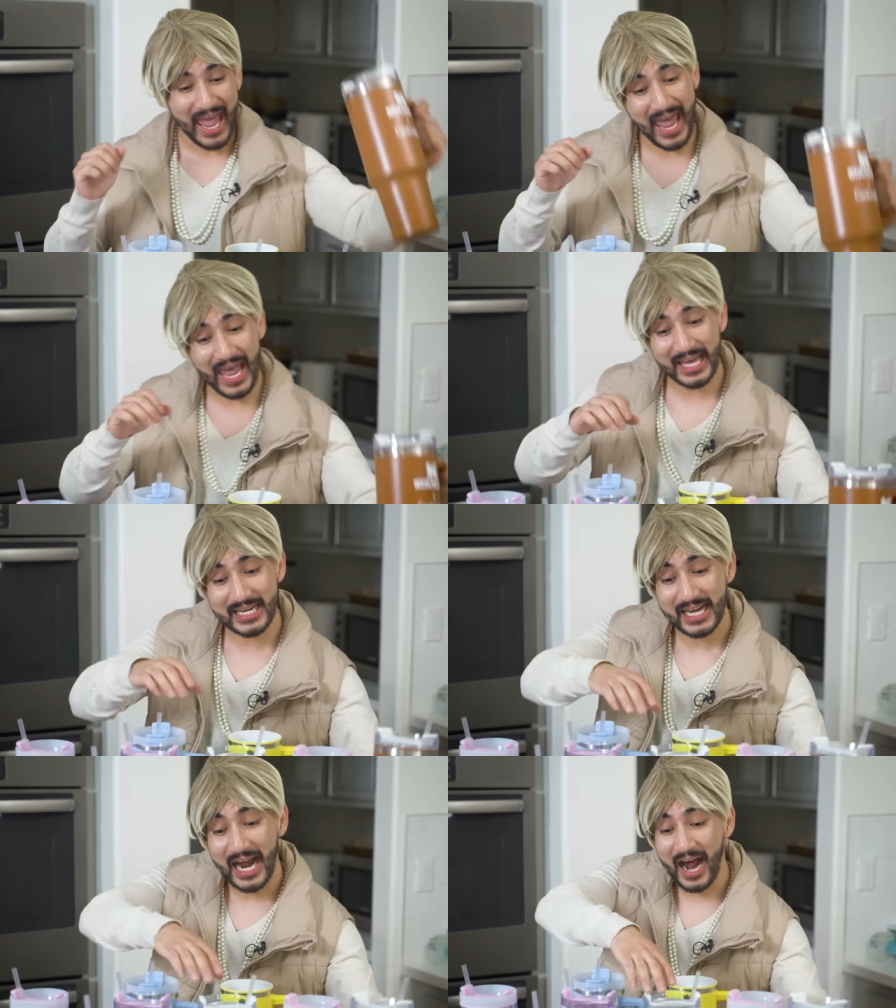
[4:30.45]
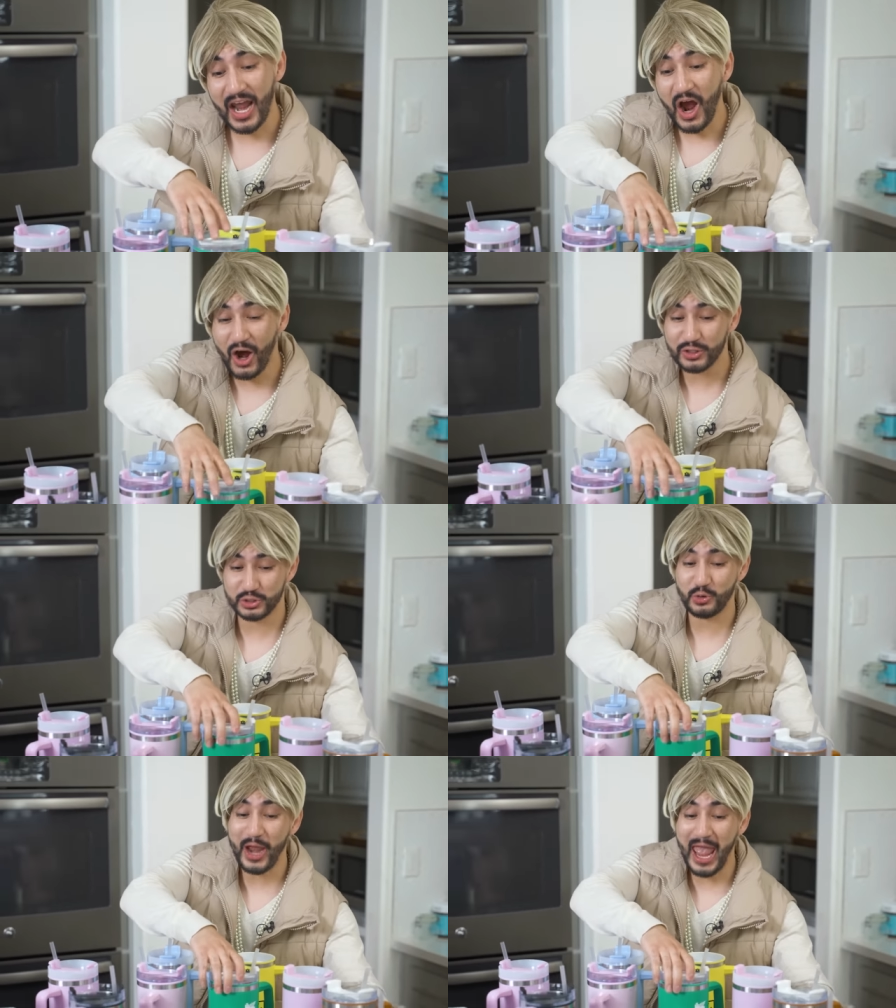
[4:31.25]
And I
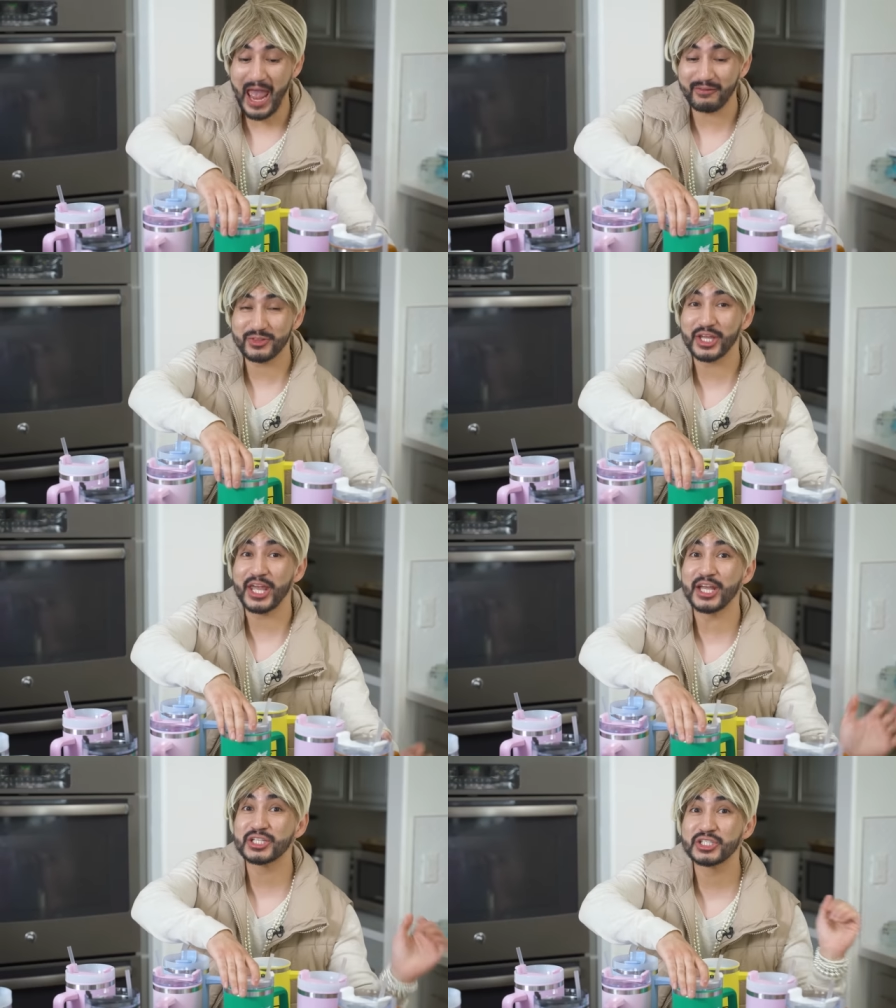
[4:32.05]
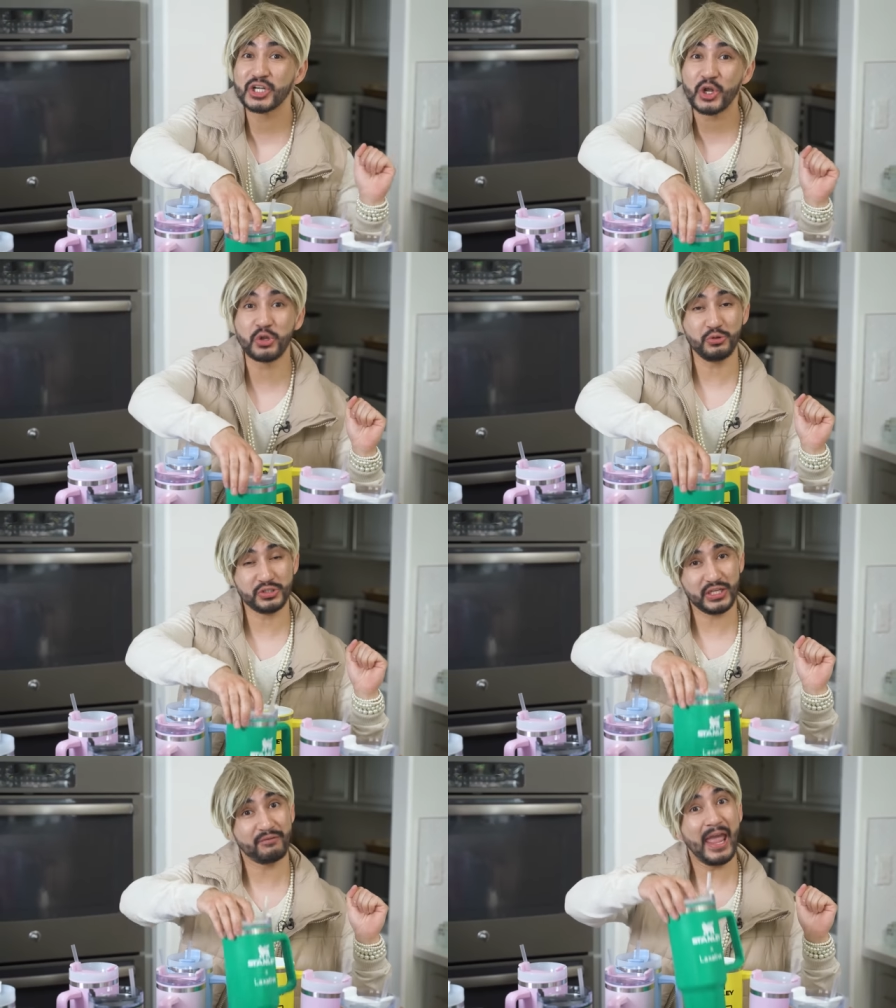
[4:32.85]
also have the
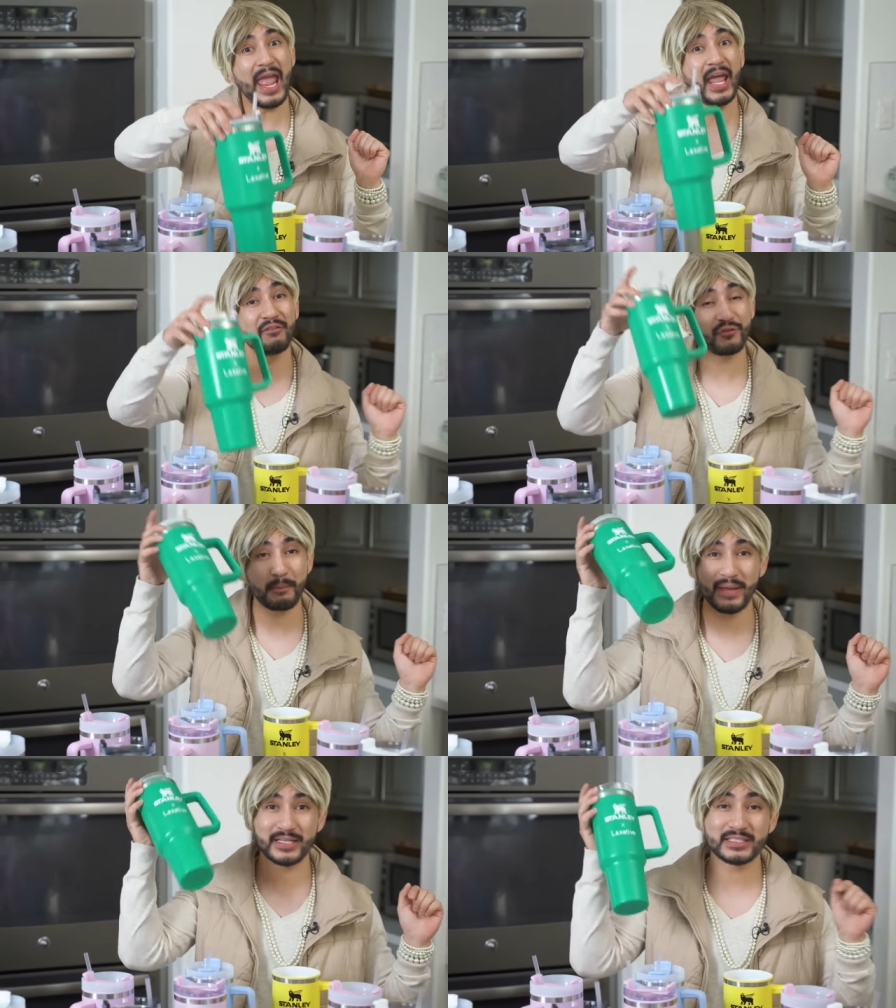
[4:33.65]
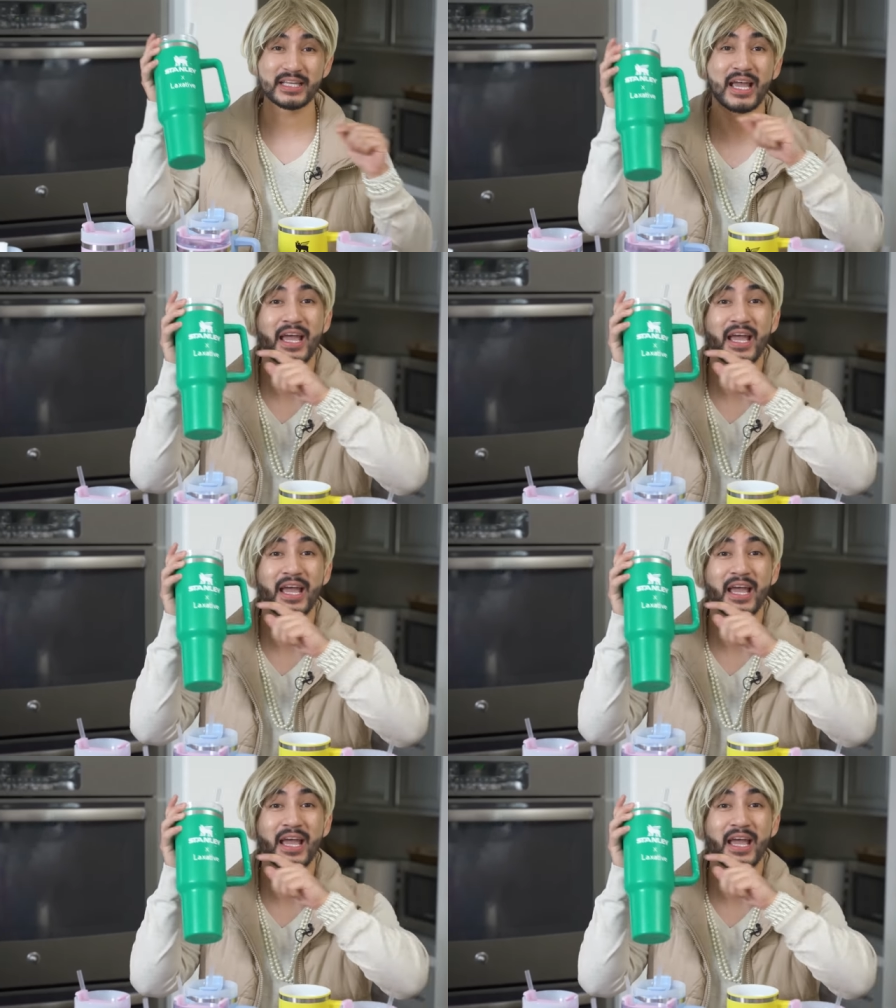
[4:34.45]
exclusive infamous